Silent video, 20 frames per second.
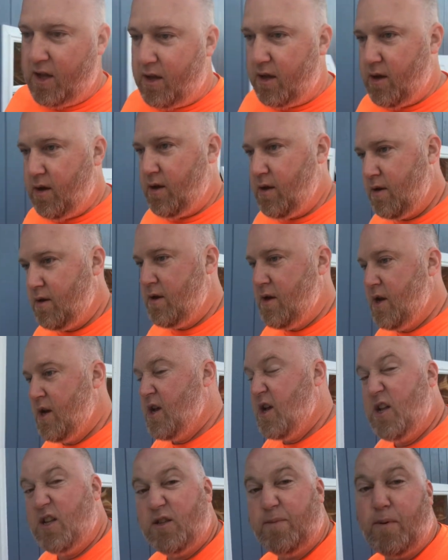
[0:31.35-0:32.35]
Like,
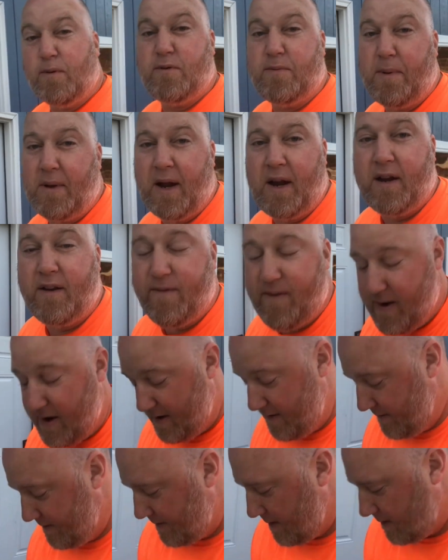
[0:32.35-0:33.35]
it's supposed to be
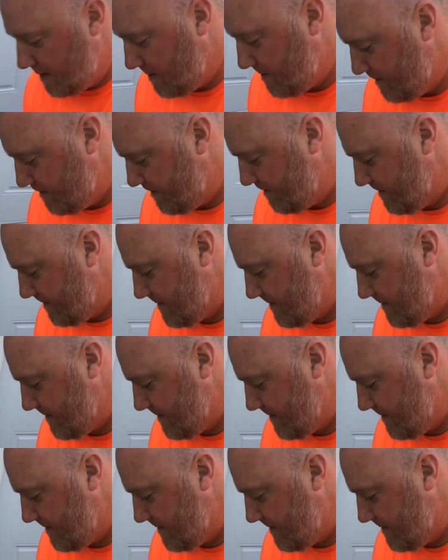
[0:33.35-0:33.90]
95, so I'm